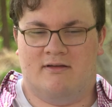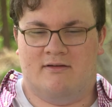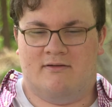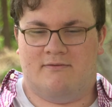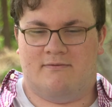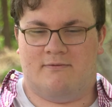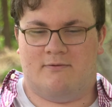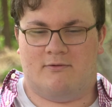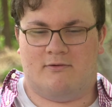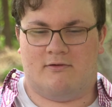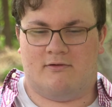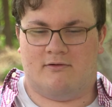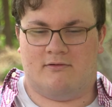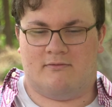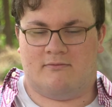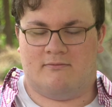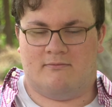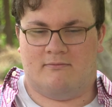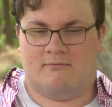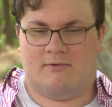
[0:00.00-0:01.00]
for,
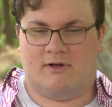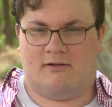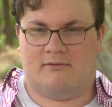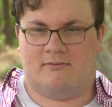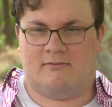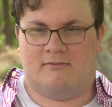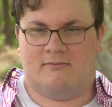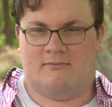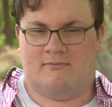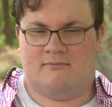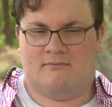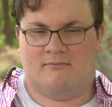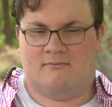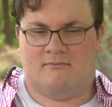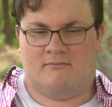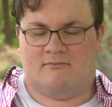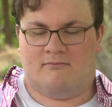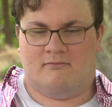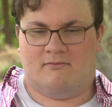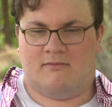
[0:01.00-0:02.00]
well,
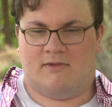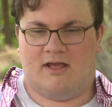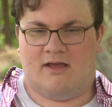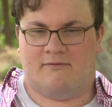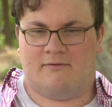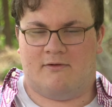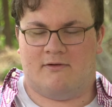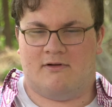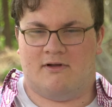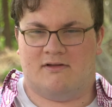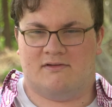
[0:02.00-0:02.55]
ever,